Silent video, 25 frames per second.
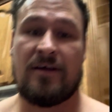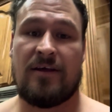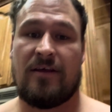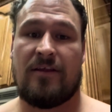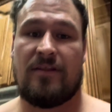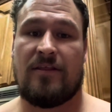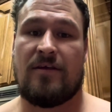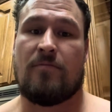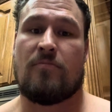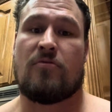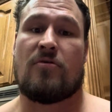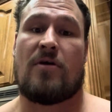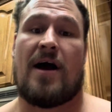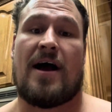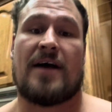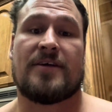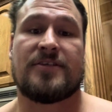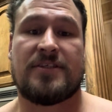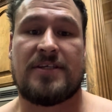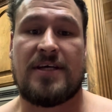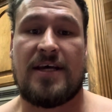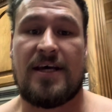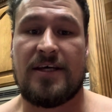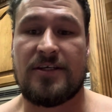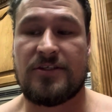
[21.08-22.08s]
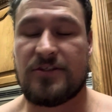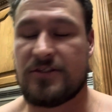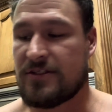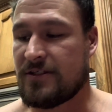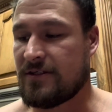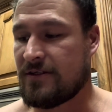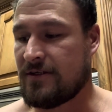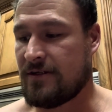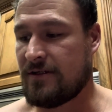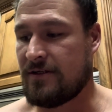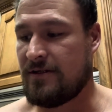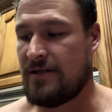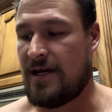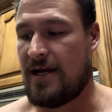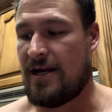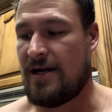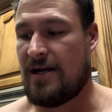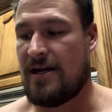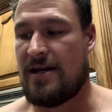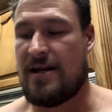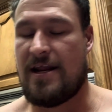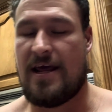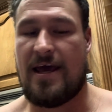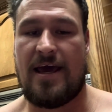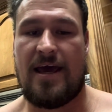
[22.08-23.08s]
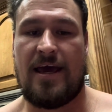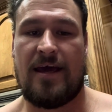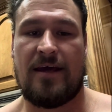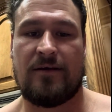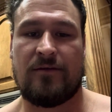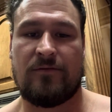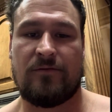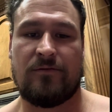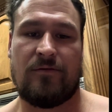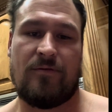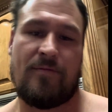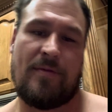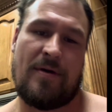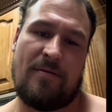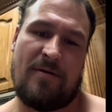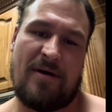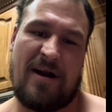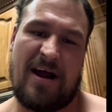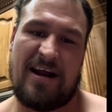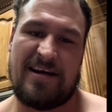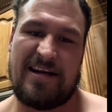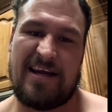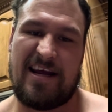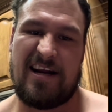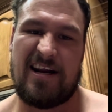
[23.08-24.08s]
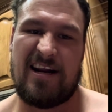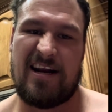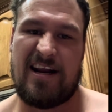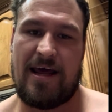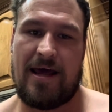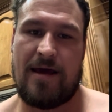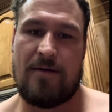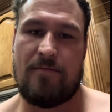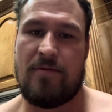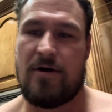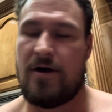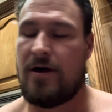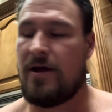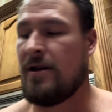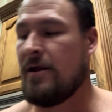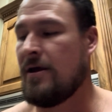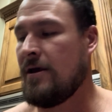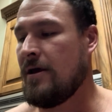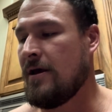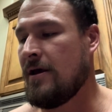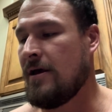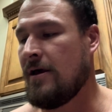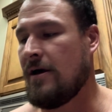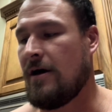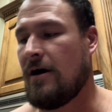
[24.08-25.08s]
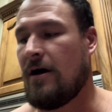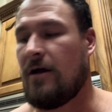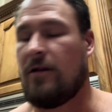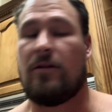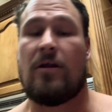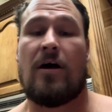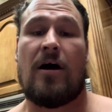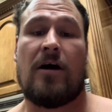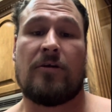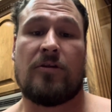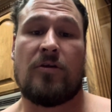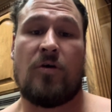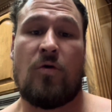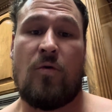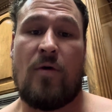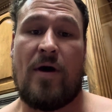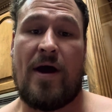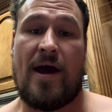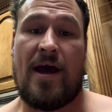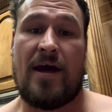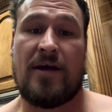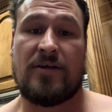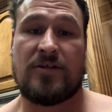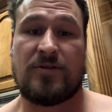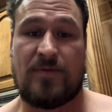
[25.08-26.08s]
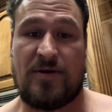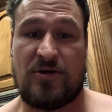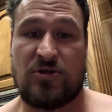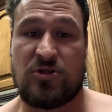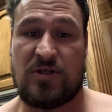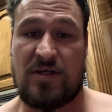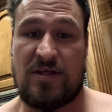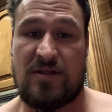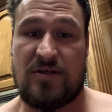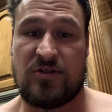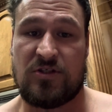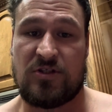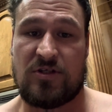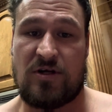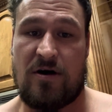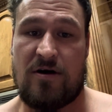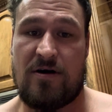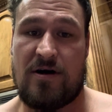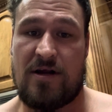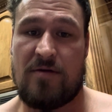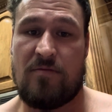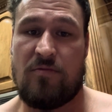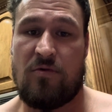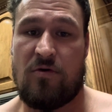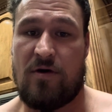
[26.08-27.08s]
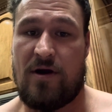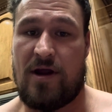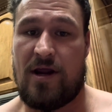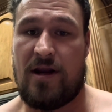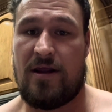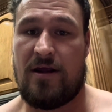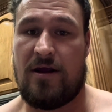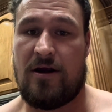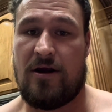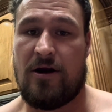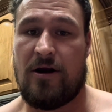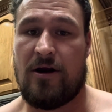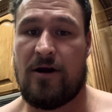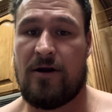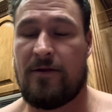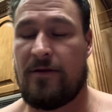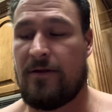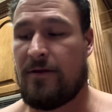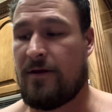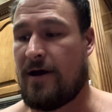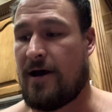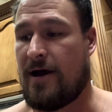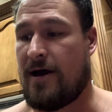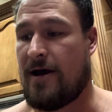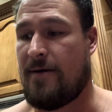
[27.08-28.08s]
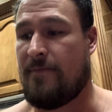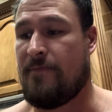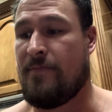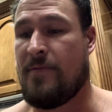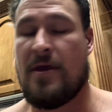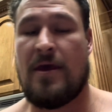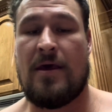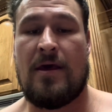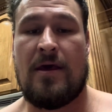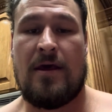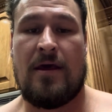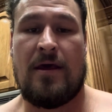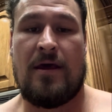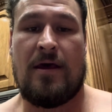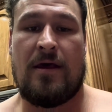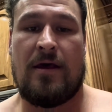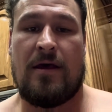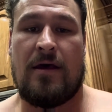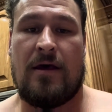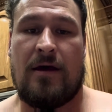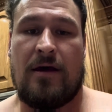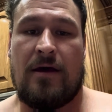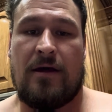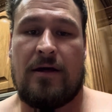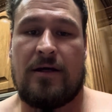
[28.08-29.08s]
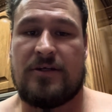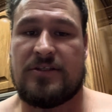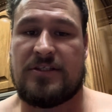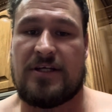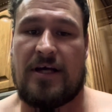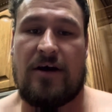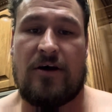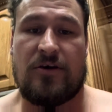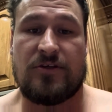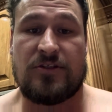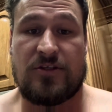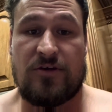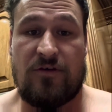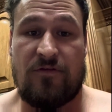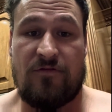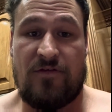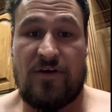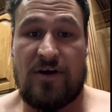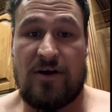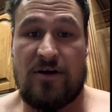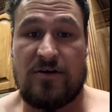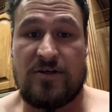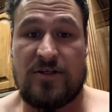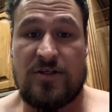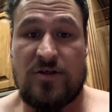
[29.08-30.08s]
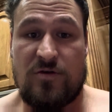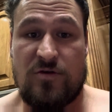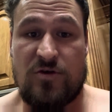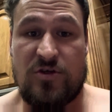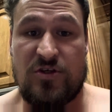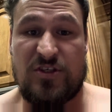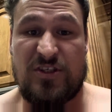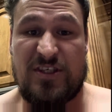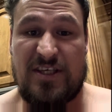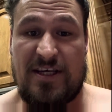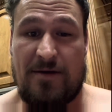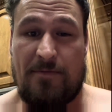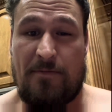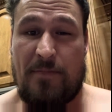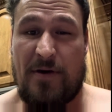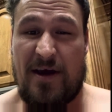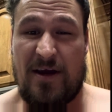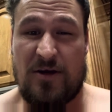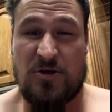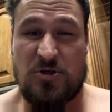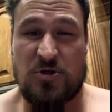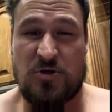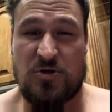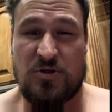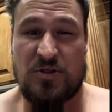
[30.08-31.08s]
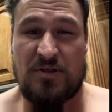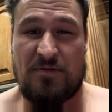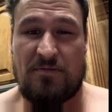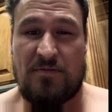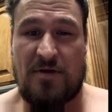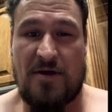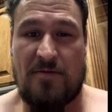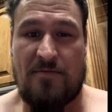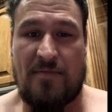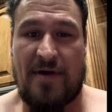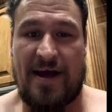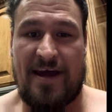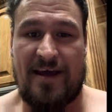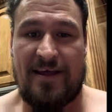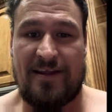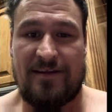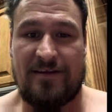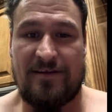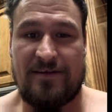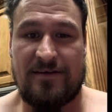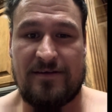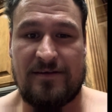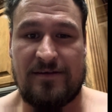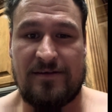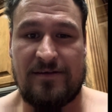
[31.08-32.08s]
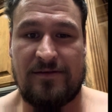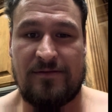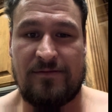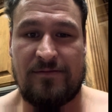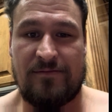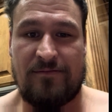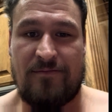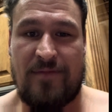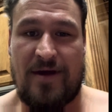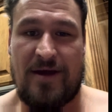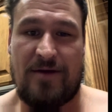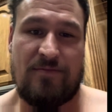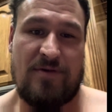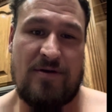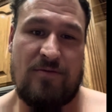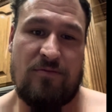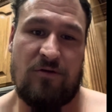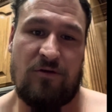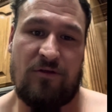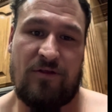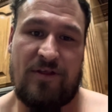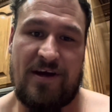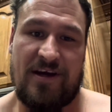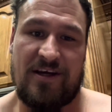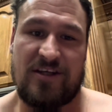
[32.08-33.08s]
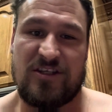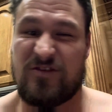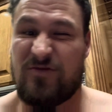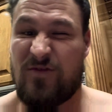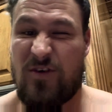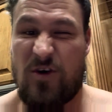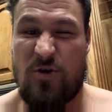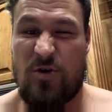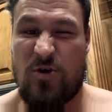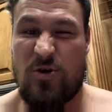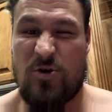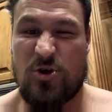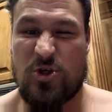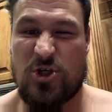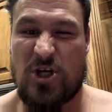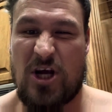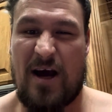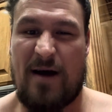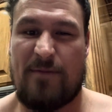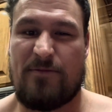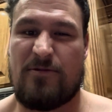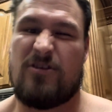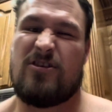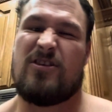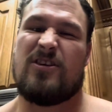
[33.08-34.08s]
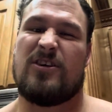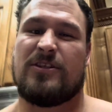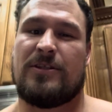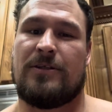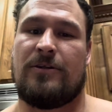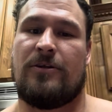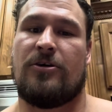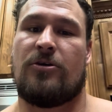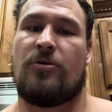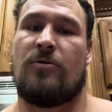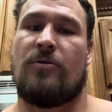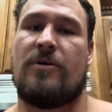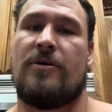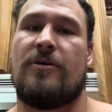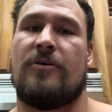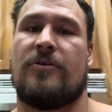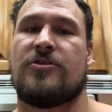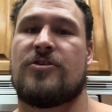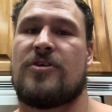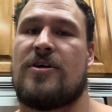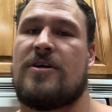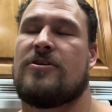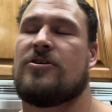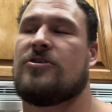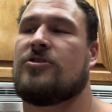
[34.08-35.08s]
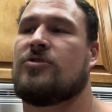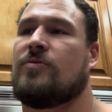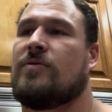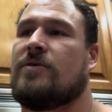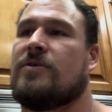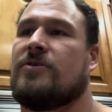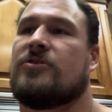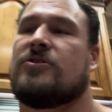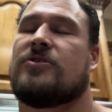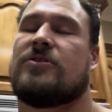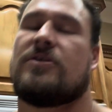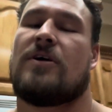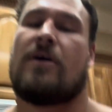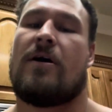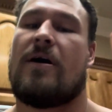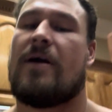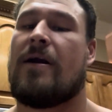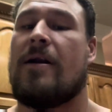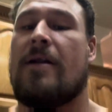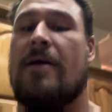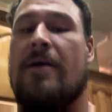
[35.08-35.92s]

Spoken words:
the process day to day. Well, maybe not day to day, but along the way, especially the starting point here. Because I also figured too, just seeing pictures of me might make people think it's photoshopped or doesn't look real. So I just want to start